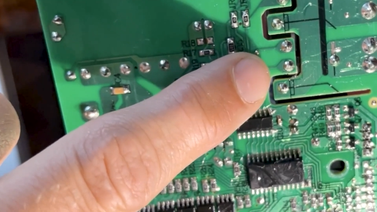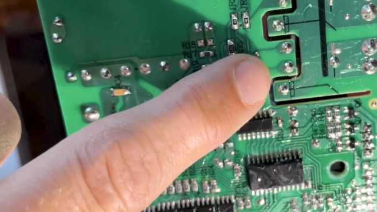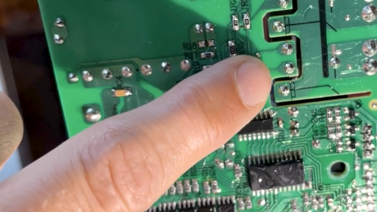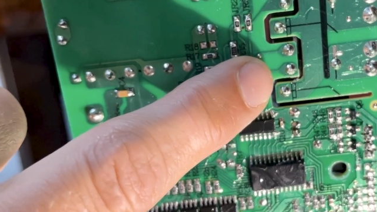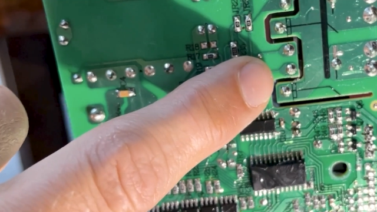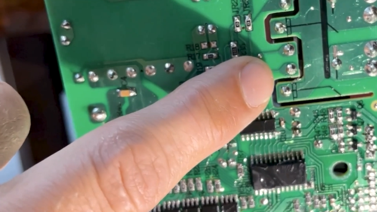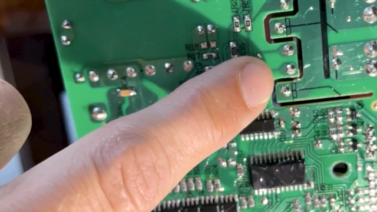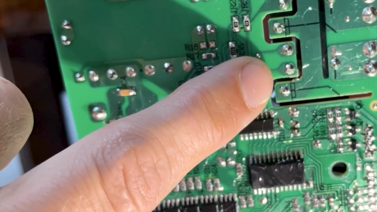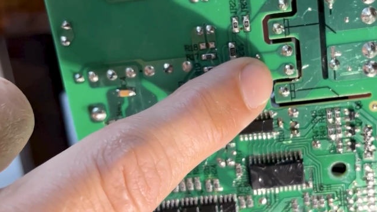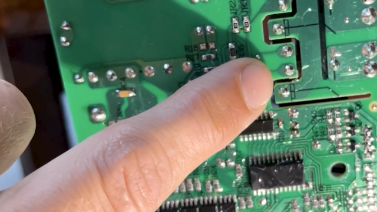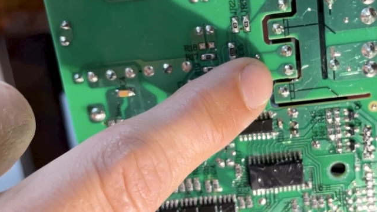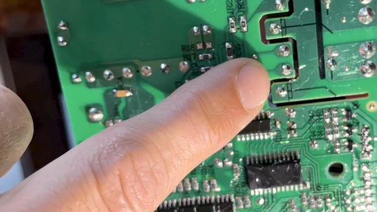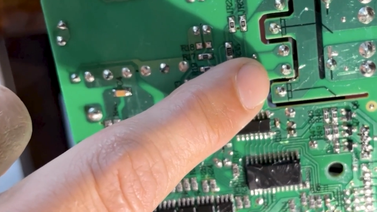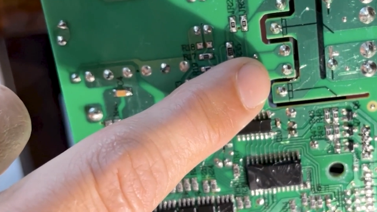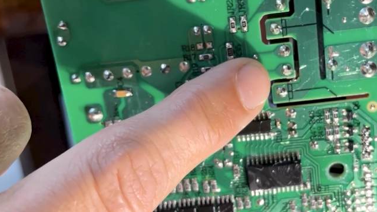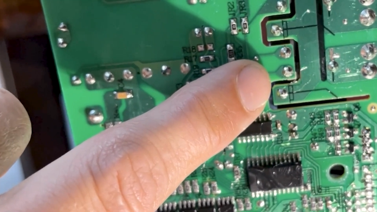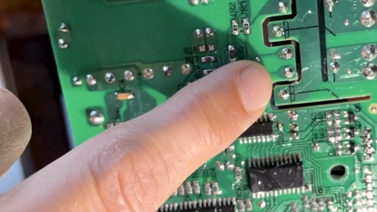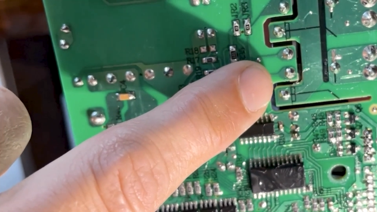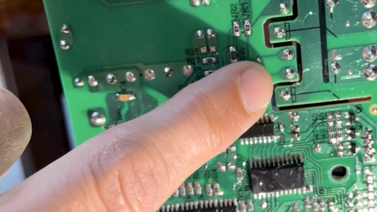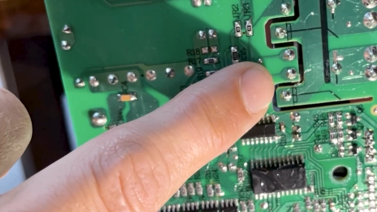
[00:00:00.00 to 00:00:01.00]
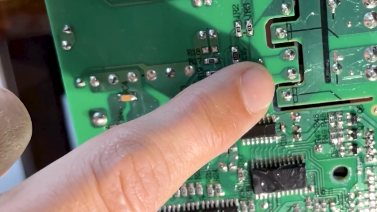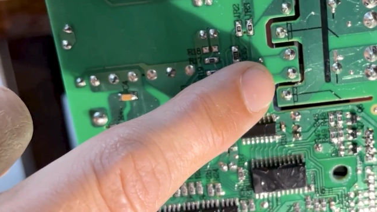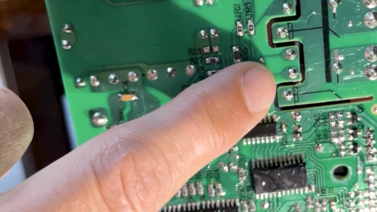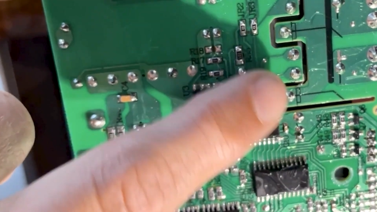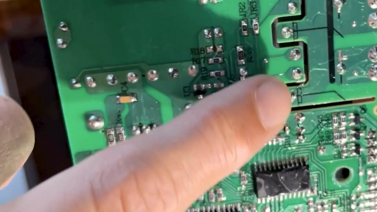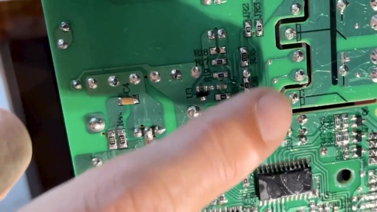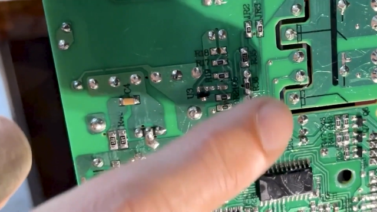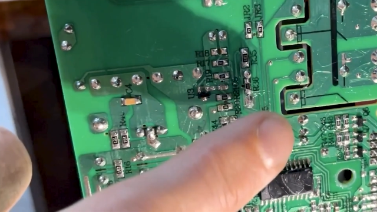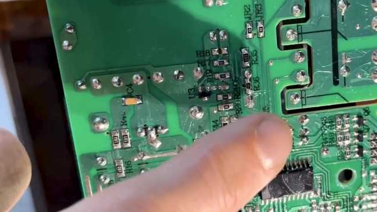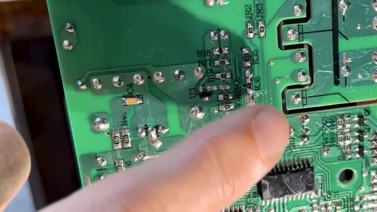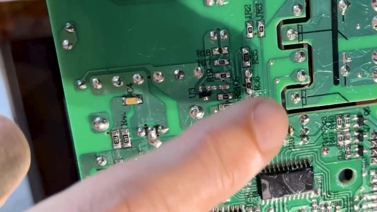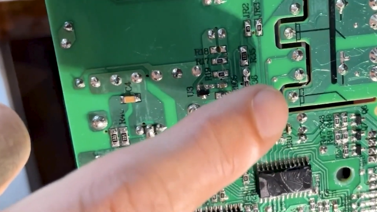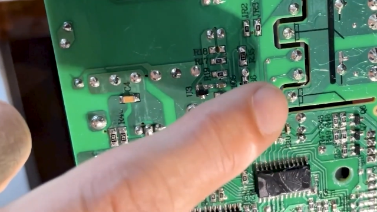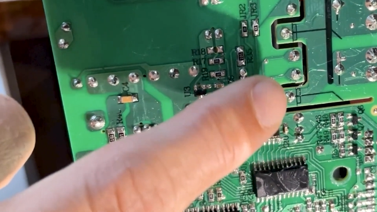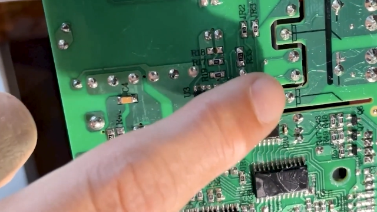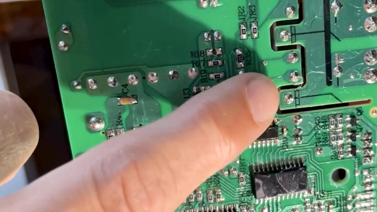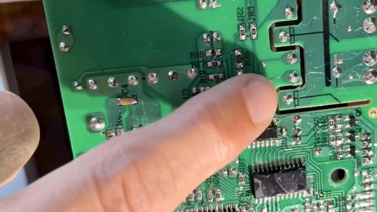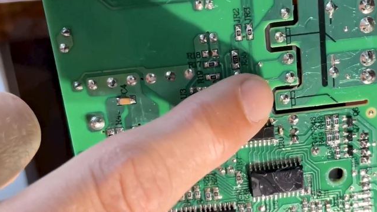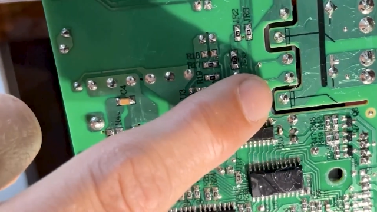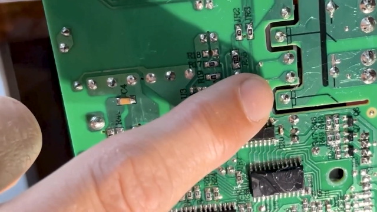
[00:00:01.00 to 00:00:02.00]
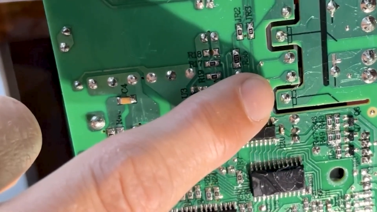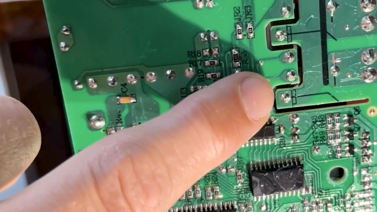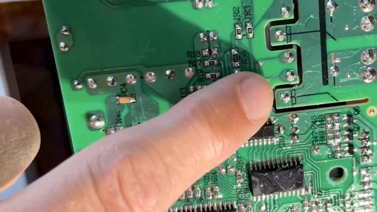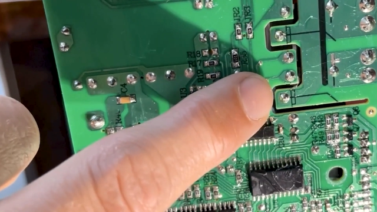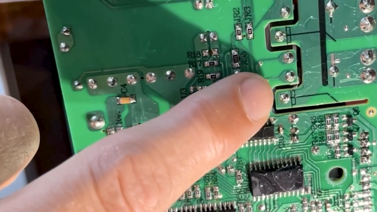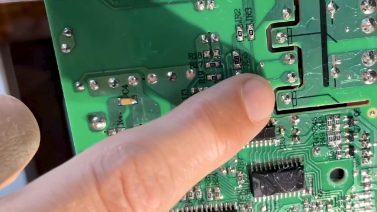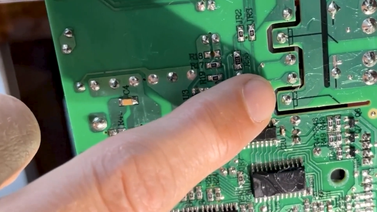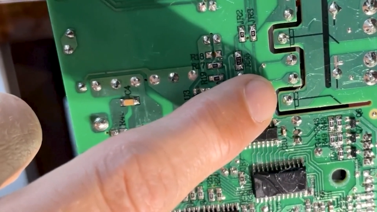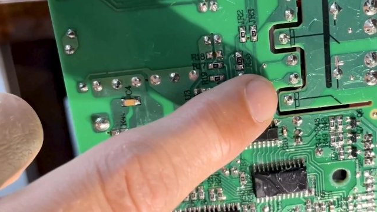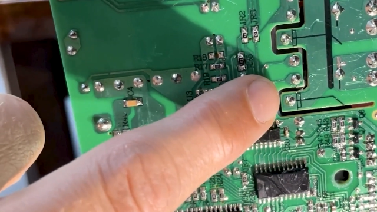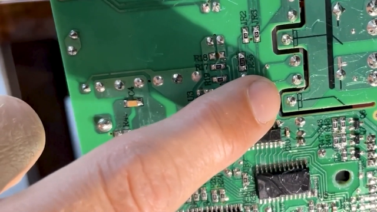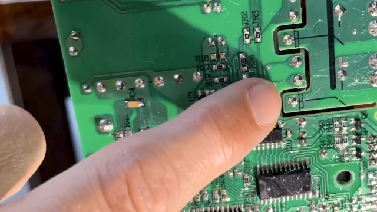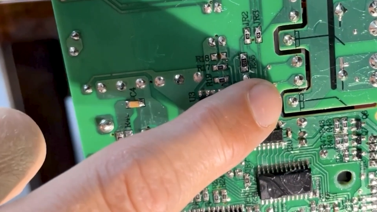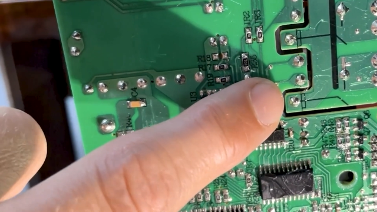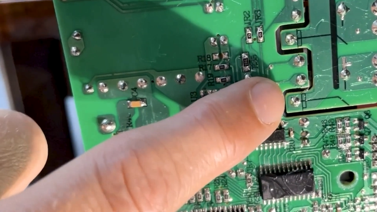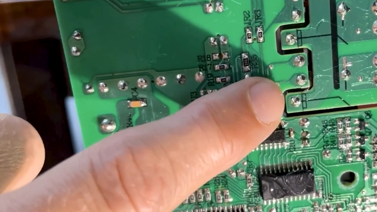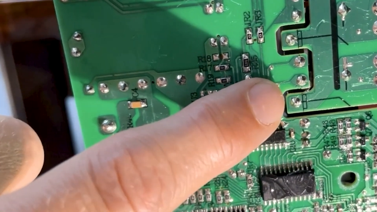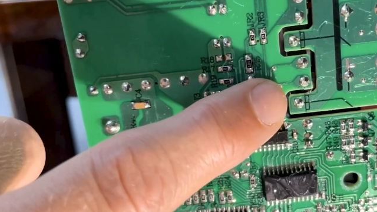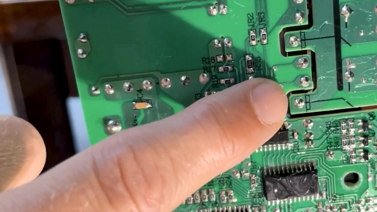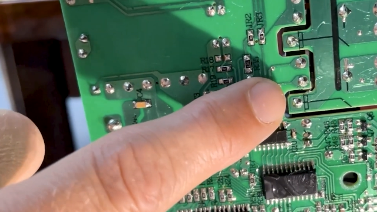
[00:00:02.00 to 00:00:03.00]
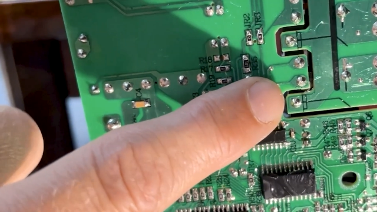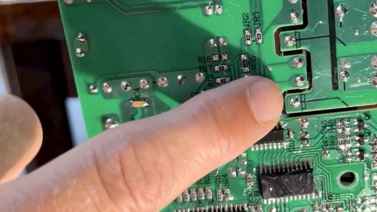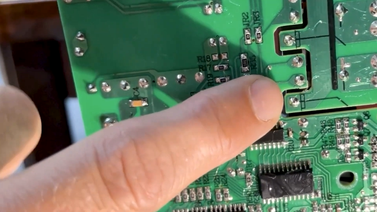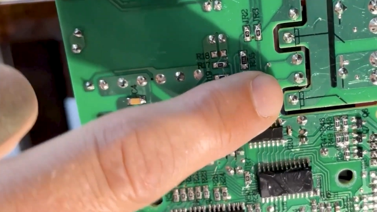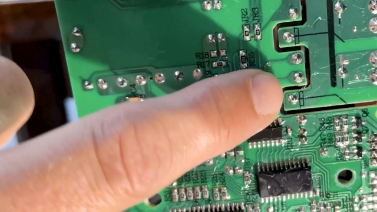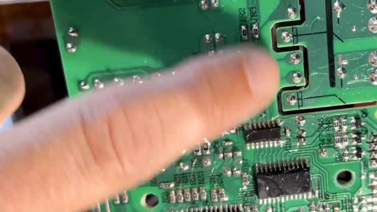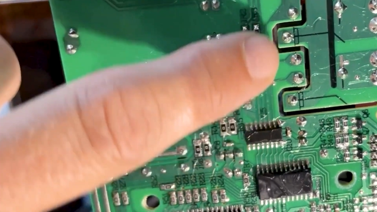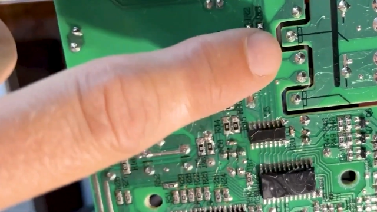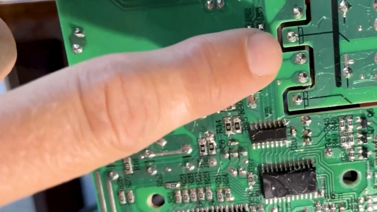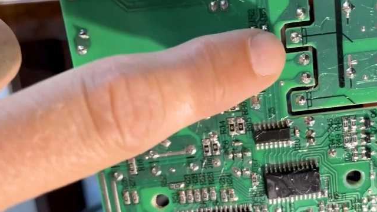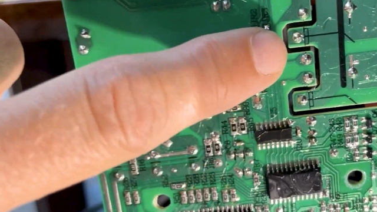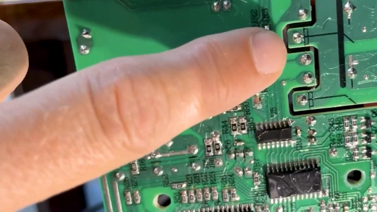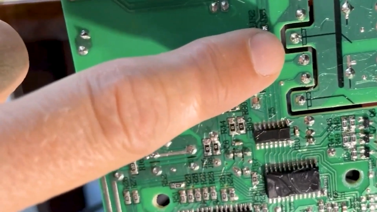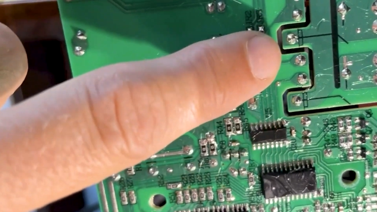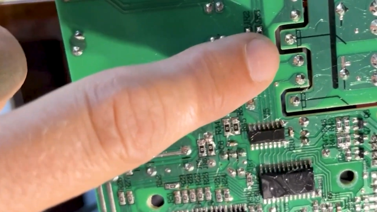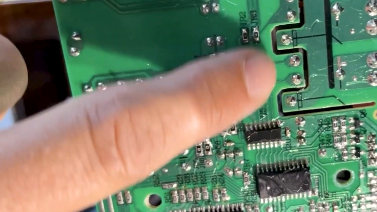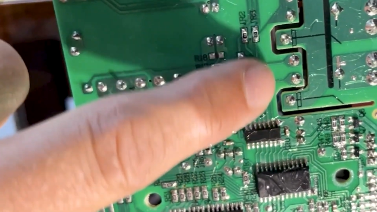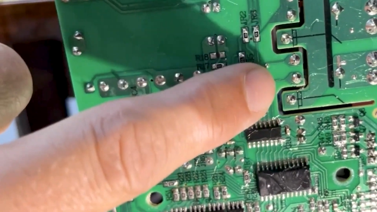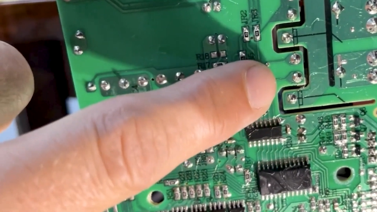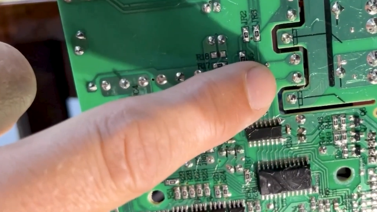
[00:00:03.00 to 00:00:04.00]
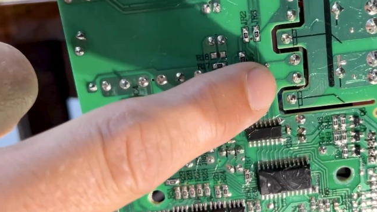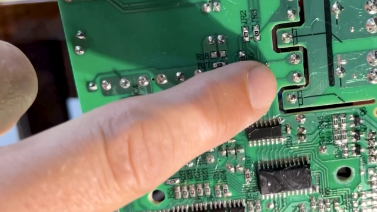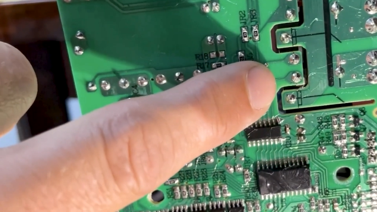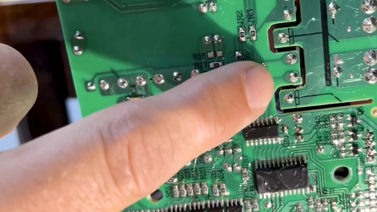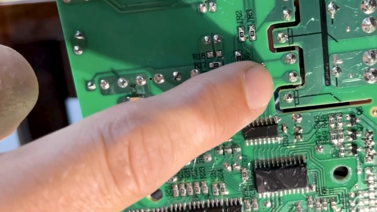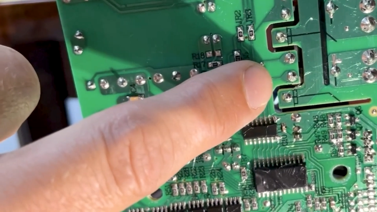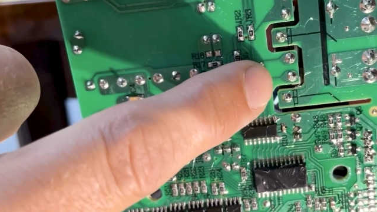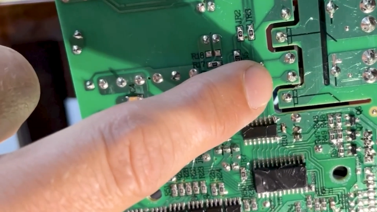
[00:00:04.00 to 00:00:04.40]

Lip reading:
[unreadable: no face in view]